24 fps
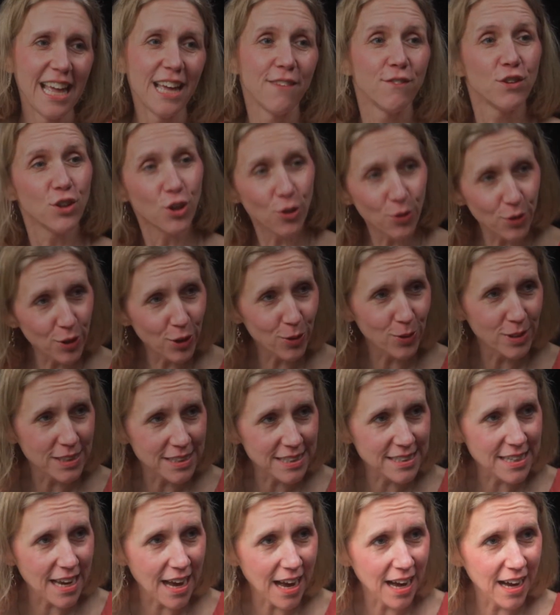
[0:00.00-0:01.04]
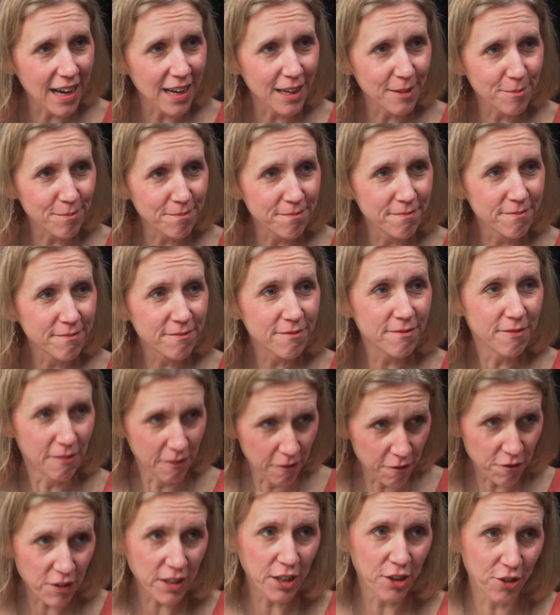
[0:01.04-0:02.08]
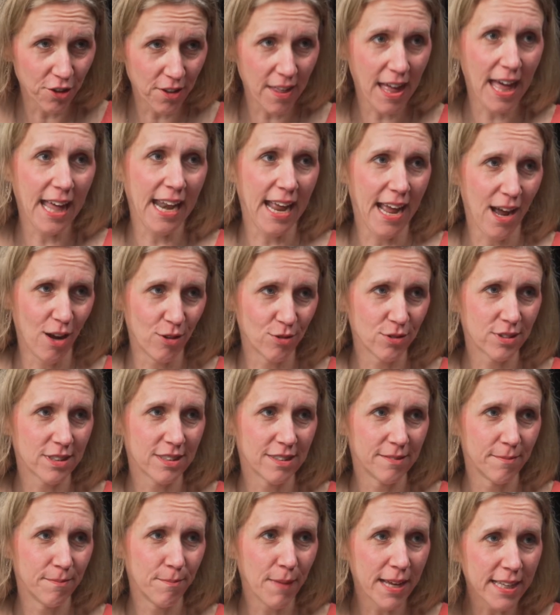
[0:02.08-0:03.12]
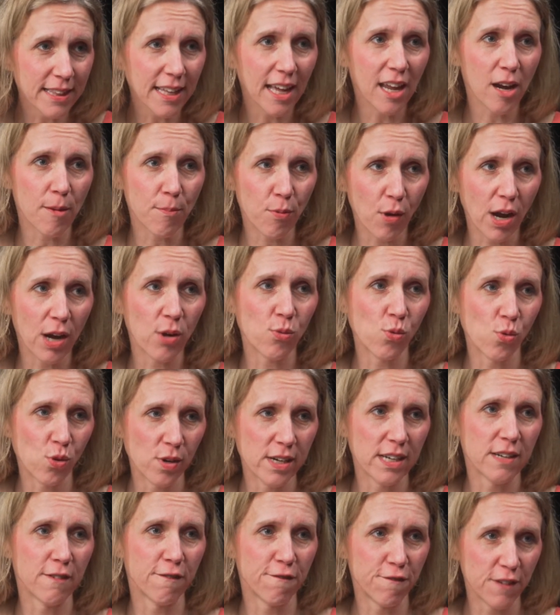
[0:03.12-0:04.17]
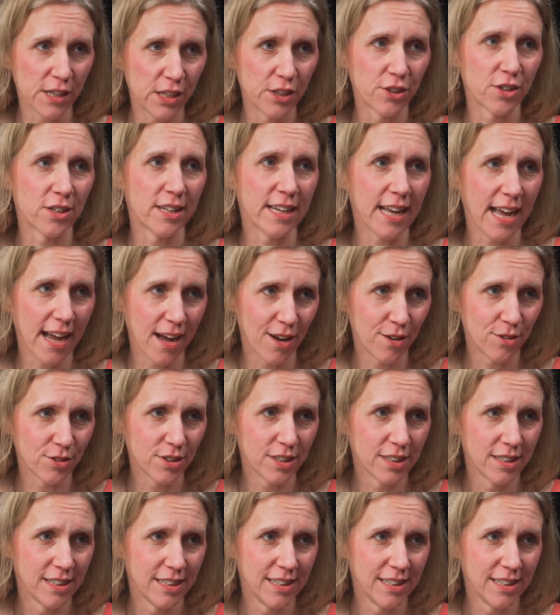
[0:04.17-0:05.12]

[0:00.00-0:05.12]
if you don't know it's time, figure that out. Right. Make that a priority to figure it out.